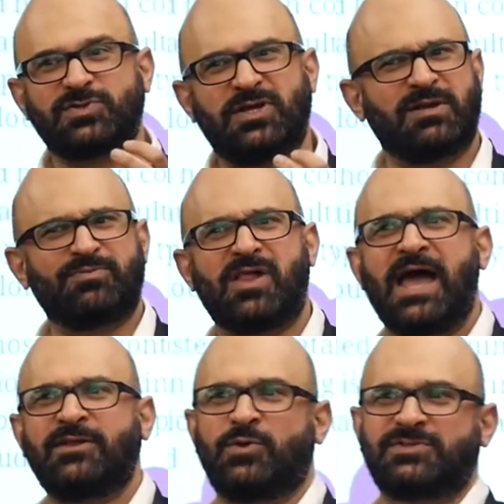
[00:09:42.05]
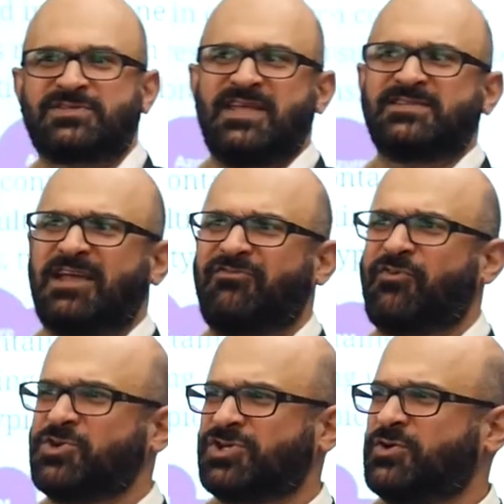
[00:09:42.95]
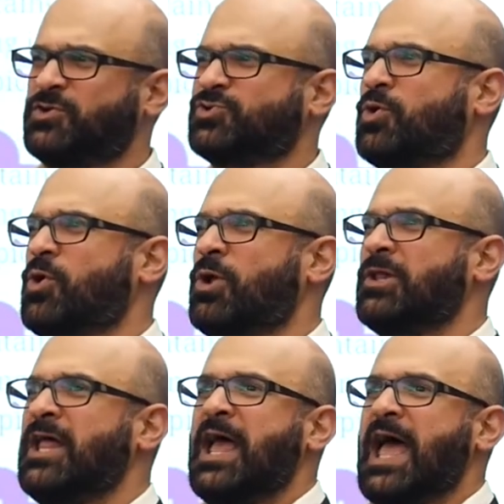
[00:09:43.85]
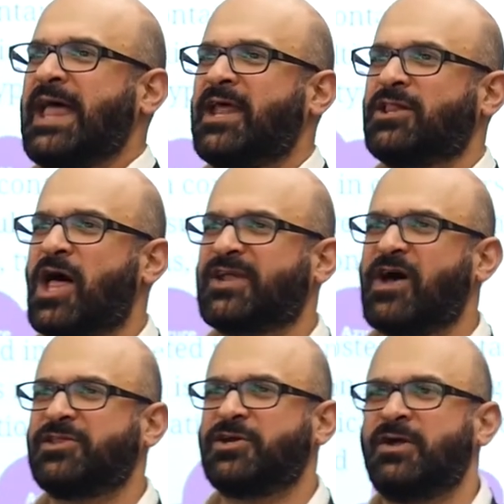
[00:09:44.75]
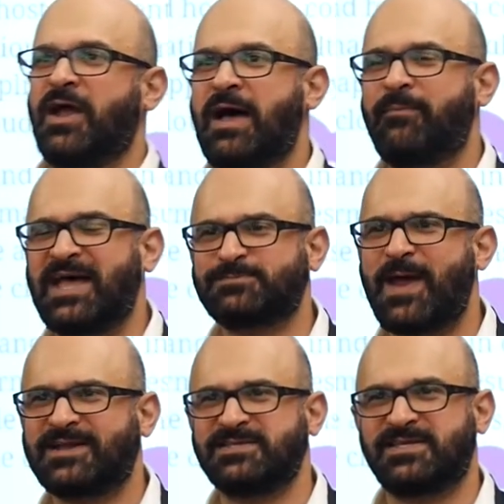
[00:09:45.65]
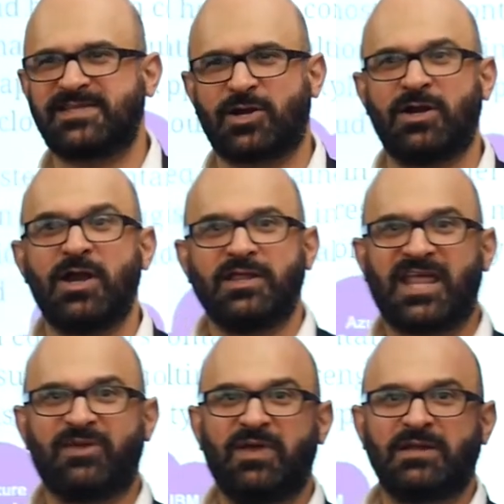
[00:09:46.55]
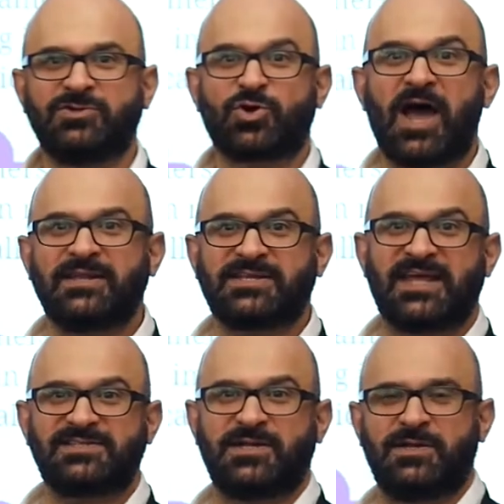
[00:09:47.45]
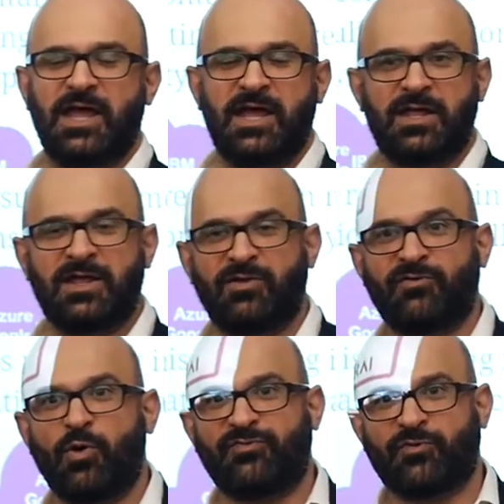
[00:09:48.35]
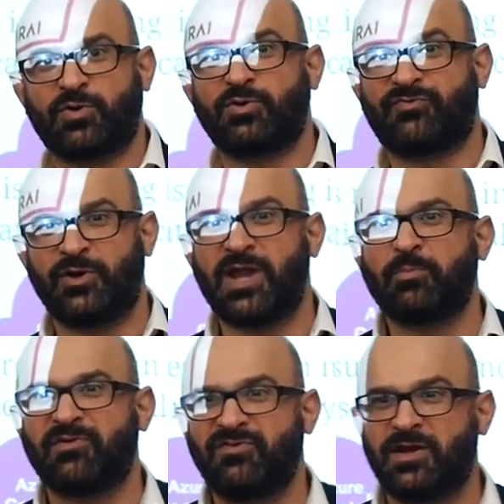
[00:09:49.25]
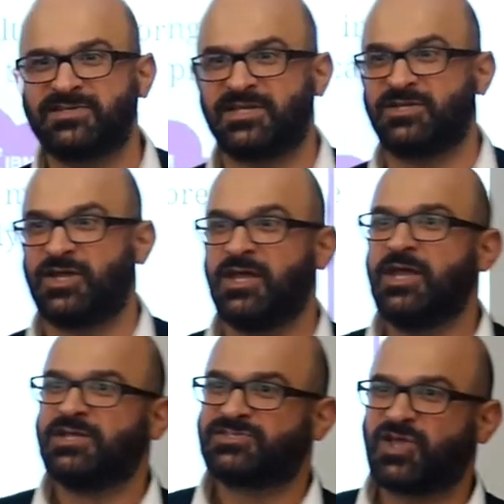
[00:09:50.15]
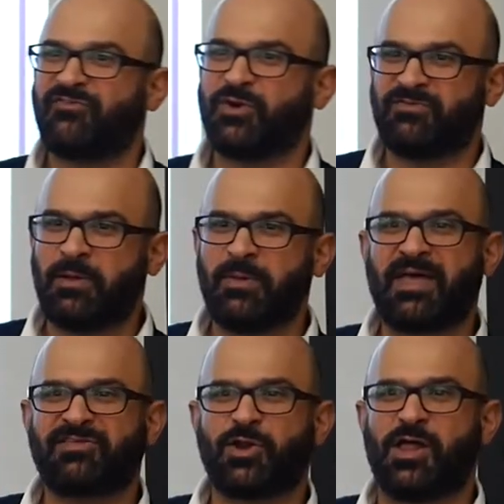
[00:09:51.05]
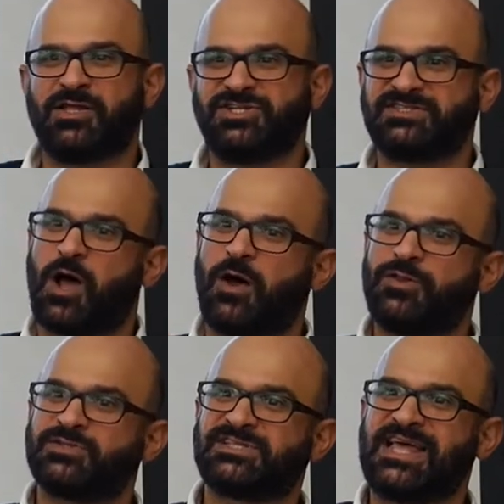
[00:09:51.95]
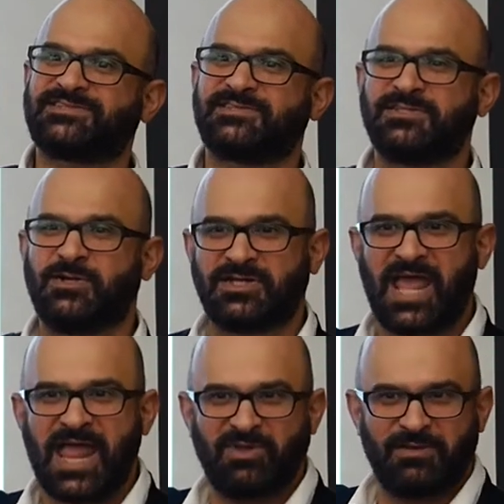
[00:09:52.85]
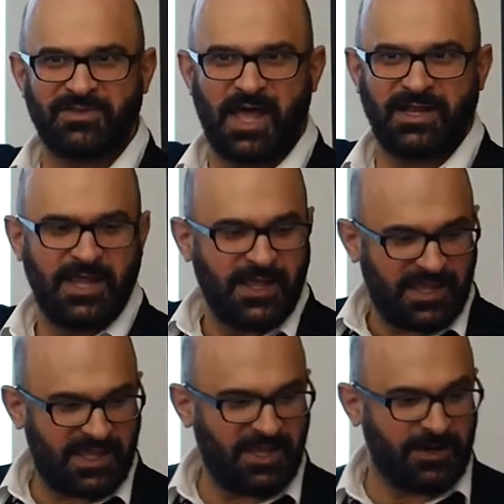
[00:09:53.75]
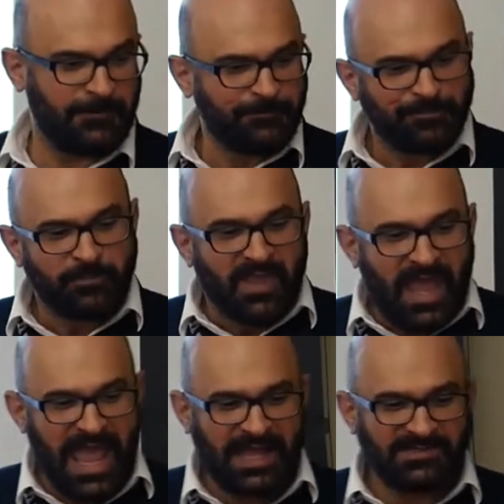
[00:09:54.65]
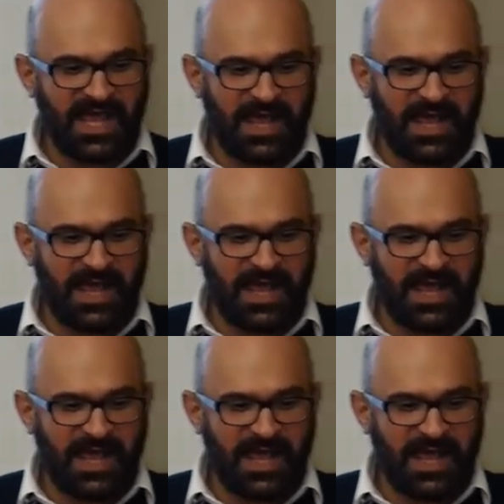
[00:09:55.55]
So you can apply those things like version control and a lot of other uh, best practices that are that have been tried, tested, in, uh, uh, oh, for for a number of years into software development methodologies. All those lessons learned can be applied here. And